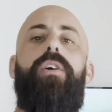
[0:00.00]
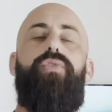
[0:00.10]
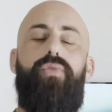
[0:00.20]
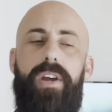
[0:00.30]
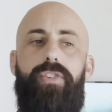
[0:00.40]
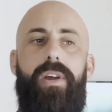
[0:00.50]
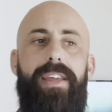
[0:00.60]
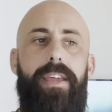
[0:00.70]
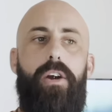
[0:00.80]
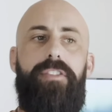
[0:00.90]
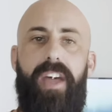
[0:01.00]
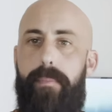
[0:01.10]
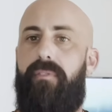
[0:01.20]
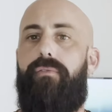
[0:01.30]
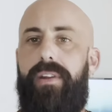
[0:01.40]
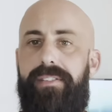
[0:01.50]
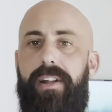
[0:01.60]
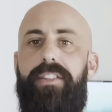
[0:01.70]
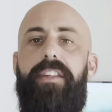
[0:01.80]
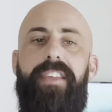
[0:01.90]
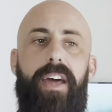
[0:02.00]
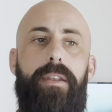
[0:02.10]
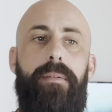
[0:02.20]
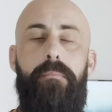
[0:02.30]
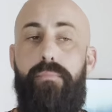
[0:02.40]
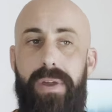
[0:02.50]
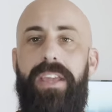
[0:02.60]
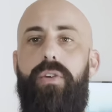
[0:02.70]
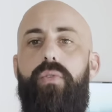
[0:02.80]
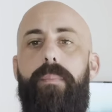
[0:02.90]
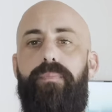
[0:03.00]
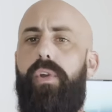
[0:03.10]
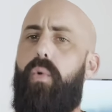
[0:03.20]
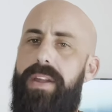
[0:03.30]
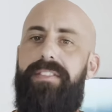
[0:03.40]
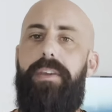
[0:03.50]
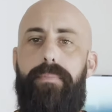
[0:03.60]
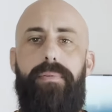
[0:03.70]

to actually a type of frenzel that can bring you quite deep,